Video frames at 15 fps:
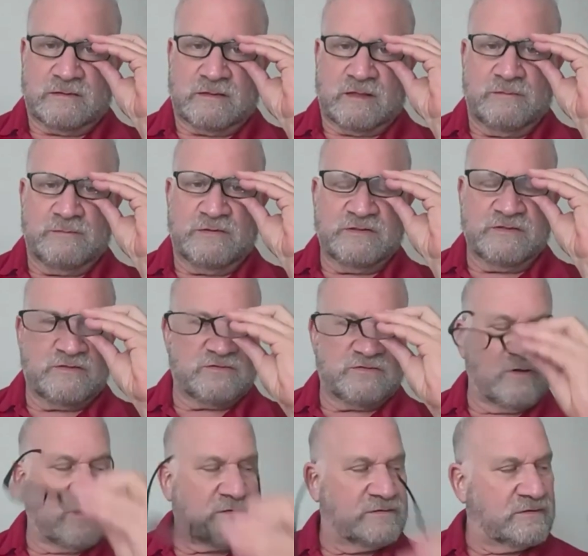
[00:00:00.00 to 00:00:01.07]
I've been
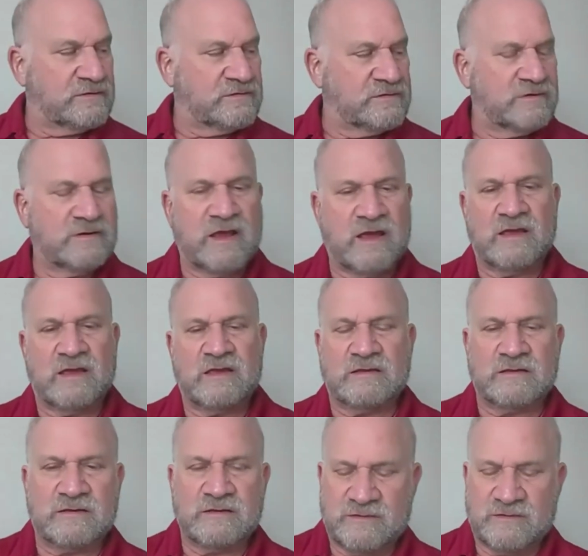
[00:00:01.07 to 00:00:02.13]
instructing
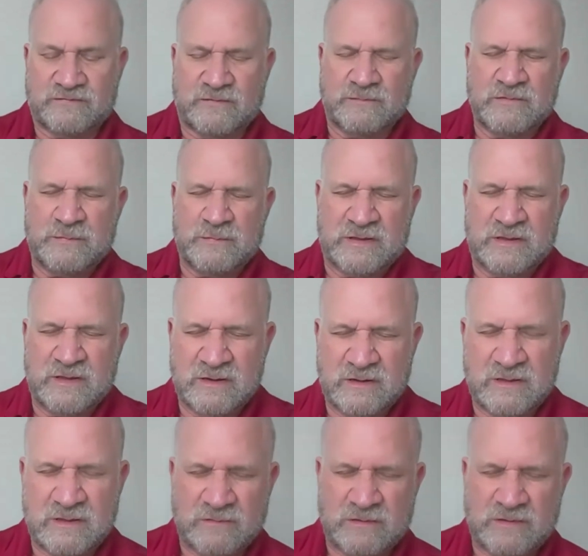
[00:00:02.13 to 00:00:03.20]
today from the
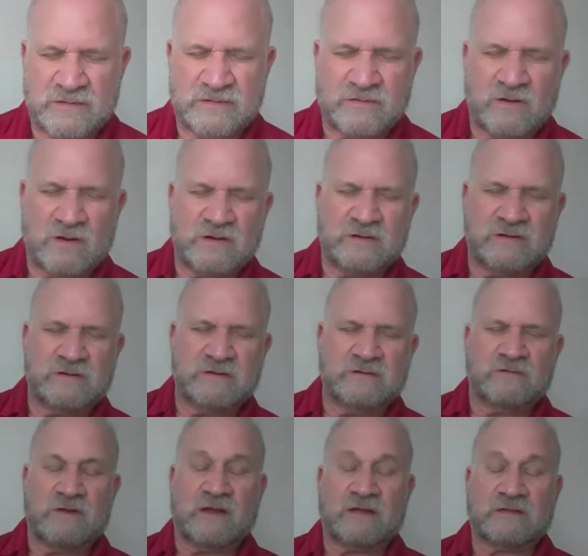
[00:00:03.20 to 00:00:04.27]
beginning. We started
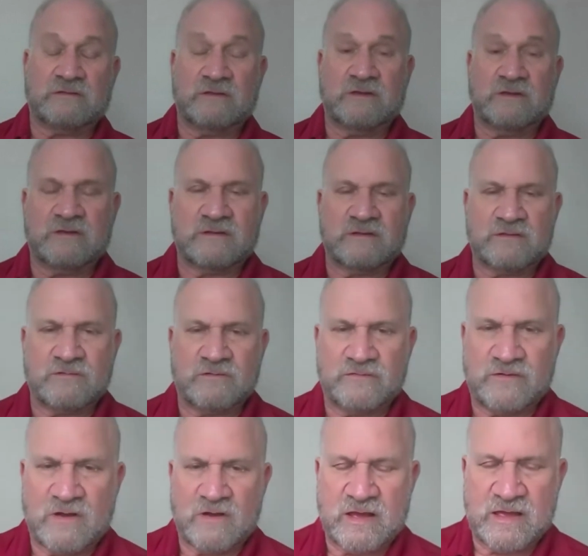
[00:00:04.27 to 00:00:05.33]
directly at a sort of
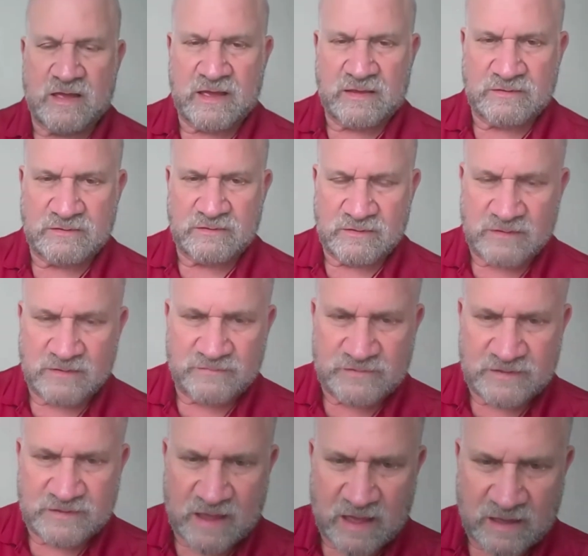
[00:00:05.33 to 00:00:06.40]
high angle of
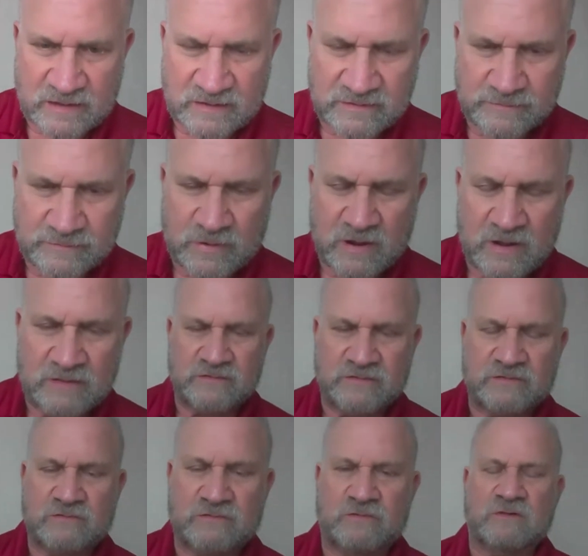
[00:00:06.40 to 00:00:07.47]
attack, as pilots
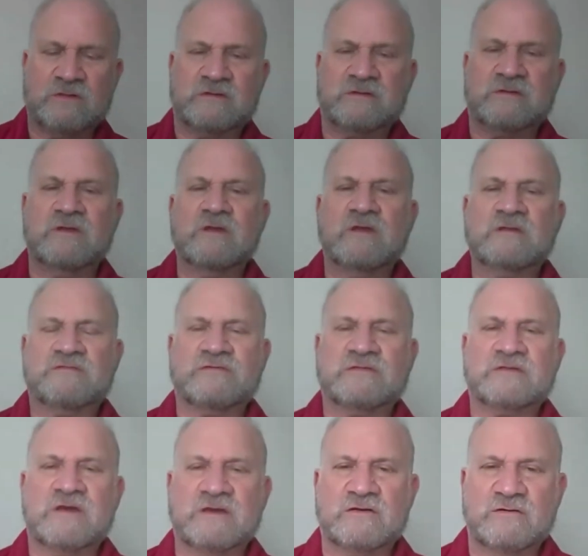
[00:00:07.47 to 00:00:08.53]
call it, for
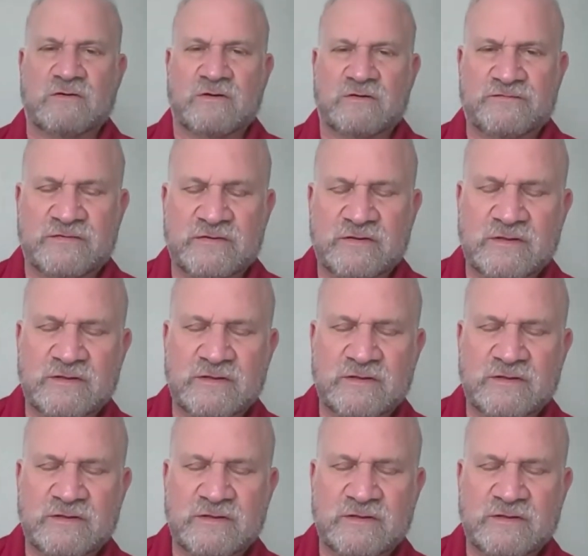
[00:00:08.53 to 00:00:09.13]
takeoff.